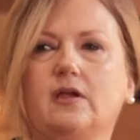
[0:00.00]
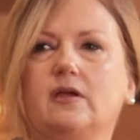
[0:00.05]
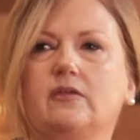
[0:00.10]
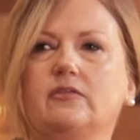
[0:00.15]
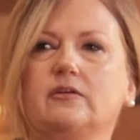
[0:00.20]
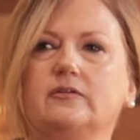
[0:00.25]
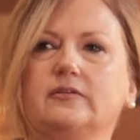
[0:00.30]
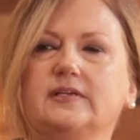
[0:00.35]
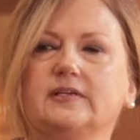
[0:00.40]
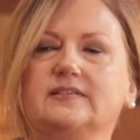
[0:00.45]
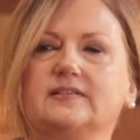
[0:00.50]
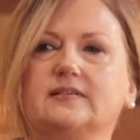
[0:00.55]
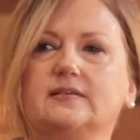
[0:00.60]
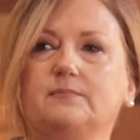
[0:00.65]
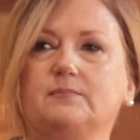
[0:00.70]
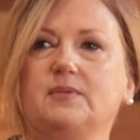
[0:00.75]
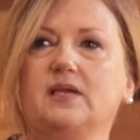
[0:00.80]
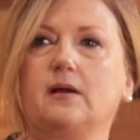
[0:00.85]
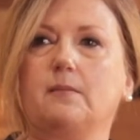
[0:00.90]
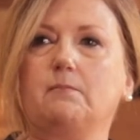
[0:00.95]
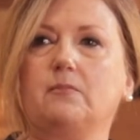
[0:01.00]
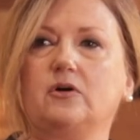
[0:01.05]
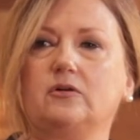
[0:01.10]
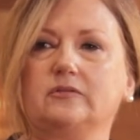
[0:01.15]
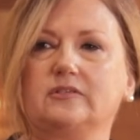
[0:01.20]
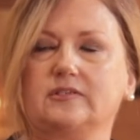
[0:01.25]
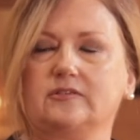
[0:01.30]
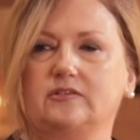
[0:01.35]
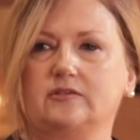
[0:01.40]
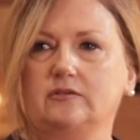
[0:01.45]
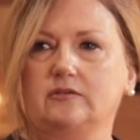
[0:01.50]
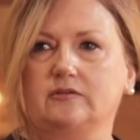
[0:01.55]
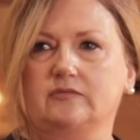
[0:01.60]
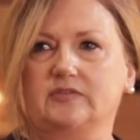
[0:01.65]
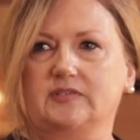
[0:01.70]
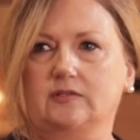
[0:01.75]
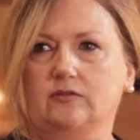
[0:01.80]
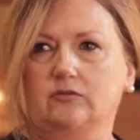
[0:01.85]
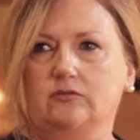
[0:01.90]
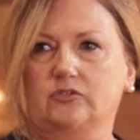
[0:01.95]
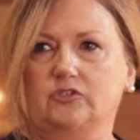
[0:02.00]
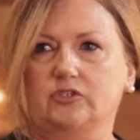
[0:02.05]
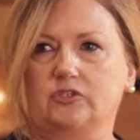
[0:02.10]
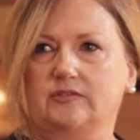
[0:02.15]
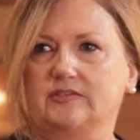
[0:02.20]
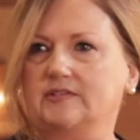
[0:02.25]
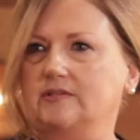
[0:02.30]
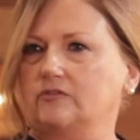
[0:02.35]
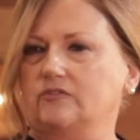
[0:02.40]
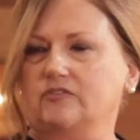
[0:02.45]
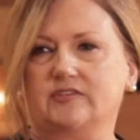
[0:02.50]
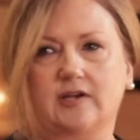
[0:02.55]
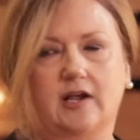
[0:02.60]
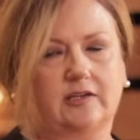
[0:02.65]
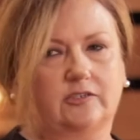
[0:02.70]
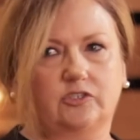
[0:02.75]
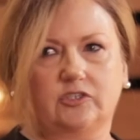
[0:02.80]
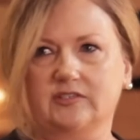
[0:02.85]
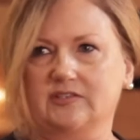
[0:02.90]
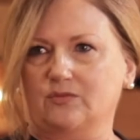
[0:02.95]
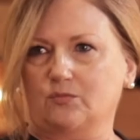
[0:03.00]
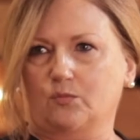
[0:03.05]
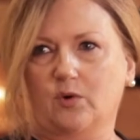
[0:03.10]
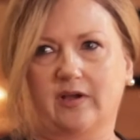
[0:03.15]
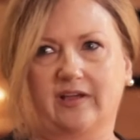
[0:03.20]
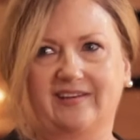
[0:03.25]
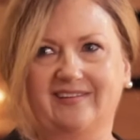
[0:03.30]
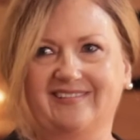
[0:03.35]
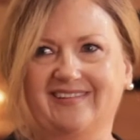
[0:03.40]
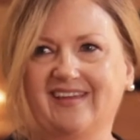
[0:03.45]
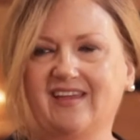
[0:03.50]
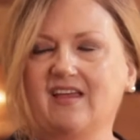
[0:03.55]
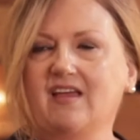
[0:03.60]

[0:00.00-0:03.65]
there needs to be a multitude of solutions. There's not just one.